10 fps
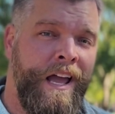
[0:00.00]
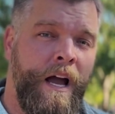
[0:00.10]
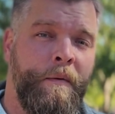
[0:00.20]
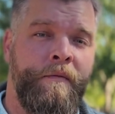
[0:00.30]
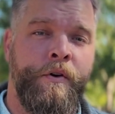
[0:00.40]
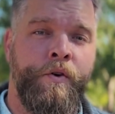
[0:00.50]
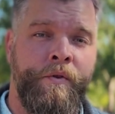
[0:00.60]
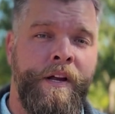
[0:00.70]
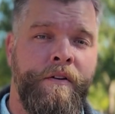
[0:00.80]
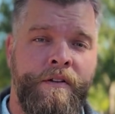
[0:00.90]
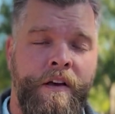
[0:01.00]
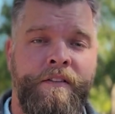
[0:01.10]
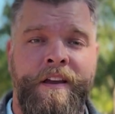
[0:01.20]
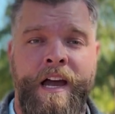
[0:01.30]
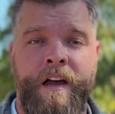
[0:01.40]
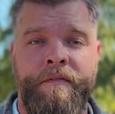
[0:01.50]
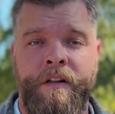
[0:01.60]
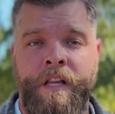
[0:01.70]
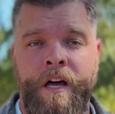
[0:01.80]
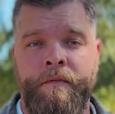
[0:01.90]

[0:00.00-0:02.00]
However, Greer does have a lot